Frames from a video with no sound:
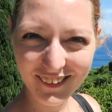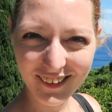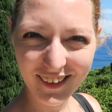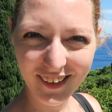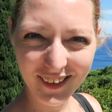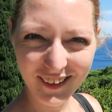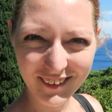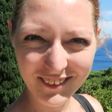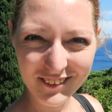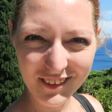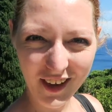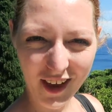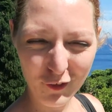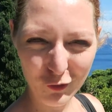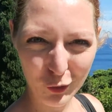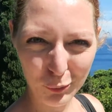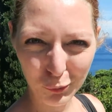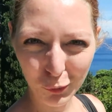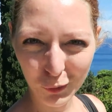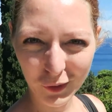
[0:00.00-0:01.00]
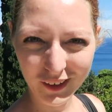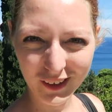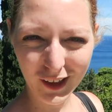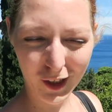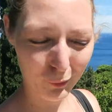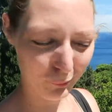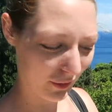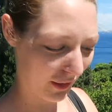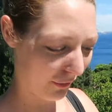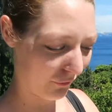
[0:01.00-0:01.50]
and every morning
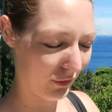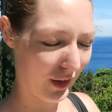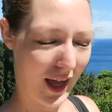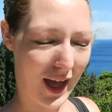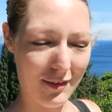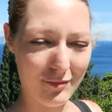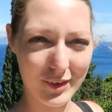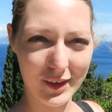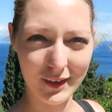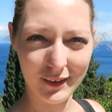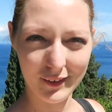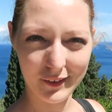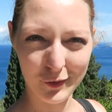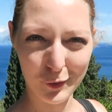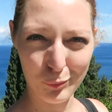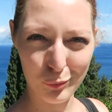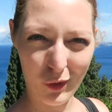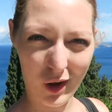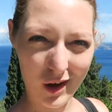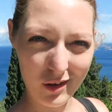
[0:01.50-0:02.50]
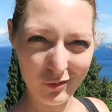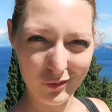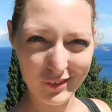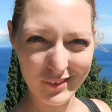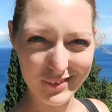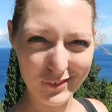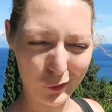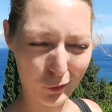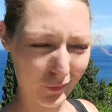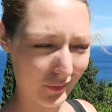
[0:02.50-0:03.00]
coming out and having like your
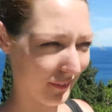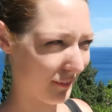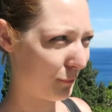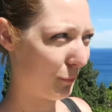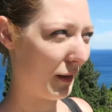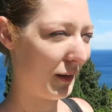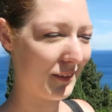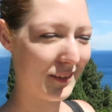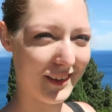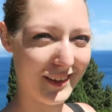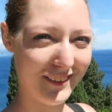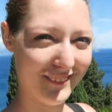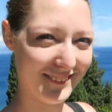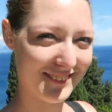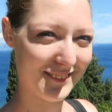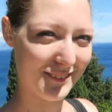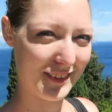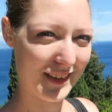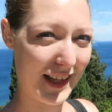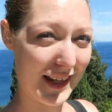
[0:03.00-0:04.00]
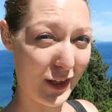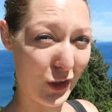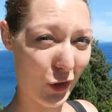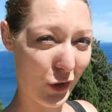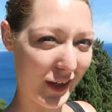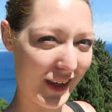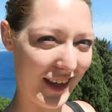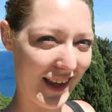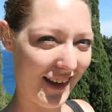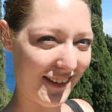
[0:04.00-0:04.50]
breakfast on this balcony or something and
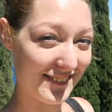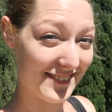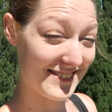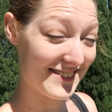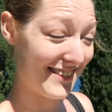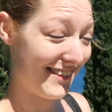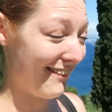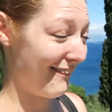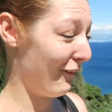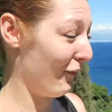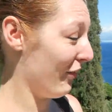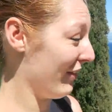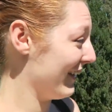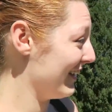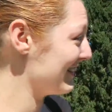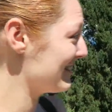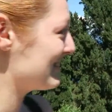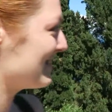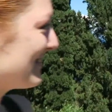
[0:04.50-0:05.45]
looking out and seeing all this.